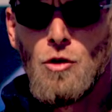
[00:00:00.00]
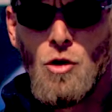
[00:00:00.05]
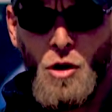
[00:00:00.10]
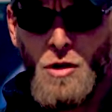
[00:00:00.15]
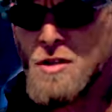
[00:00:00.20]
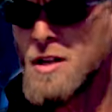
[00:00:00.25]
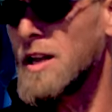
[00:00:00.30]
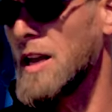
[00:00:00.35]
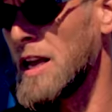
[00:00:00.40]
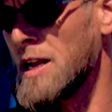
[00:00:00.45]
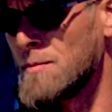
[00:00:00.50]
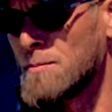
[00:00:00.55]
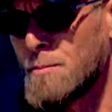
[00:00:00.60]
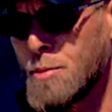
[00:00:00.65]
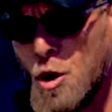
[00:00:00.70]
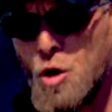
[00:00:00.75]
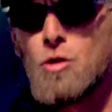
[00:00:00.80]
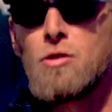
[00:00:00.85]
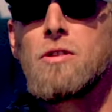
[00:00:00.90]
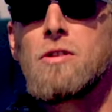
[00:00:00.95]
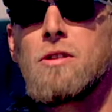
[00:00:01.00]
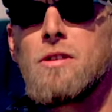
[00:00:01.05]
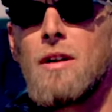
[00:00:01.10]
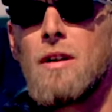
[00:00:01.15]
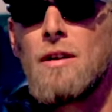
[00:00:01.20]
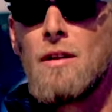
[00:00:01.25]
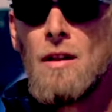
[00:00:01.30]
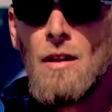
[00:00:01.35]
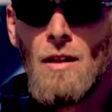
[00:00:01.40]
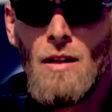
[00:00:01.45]
Just in
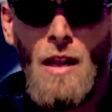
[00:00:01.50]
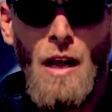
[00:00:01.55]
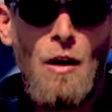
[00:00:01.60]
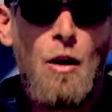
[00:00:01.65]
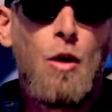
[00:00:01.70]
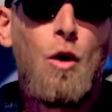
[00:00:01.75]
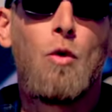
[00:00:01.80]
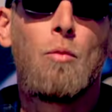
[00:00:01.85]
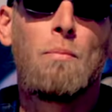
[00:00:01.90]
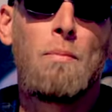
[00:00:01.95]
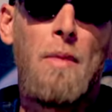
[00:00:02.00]
purchasing, let alone